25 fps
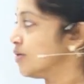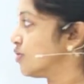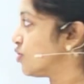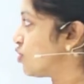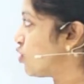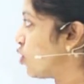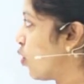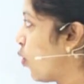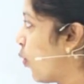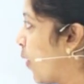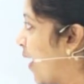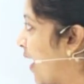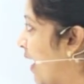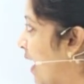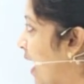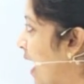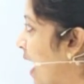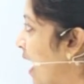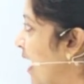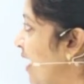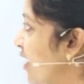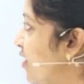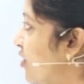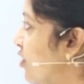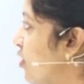So, when
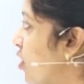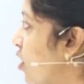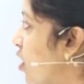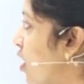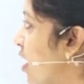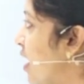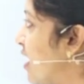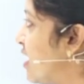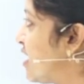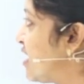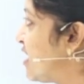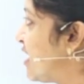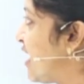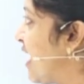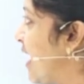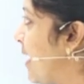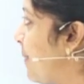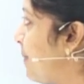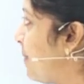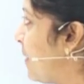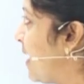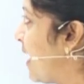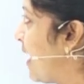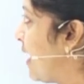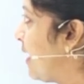I draw a
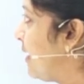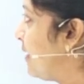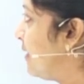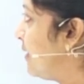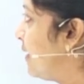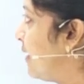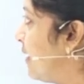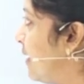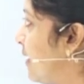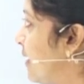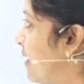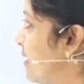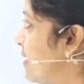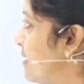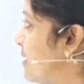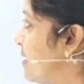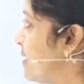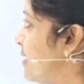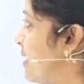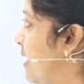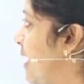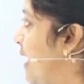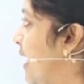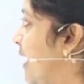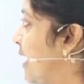shape like this,
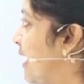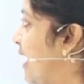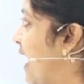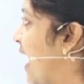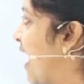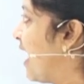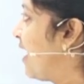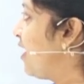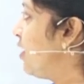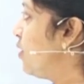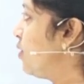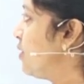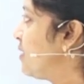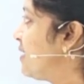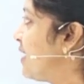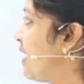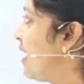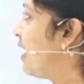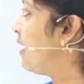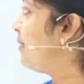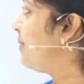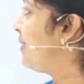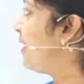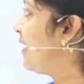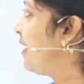can you
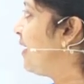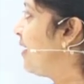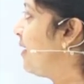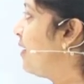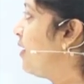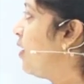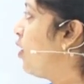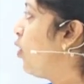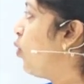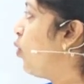tell me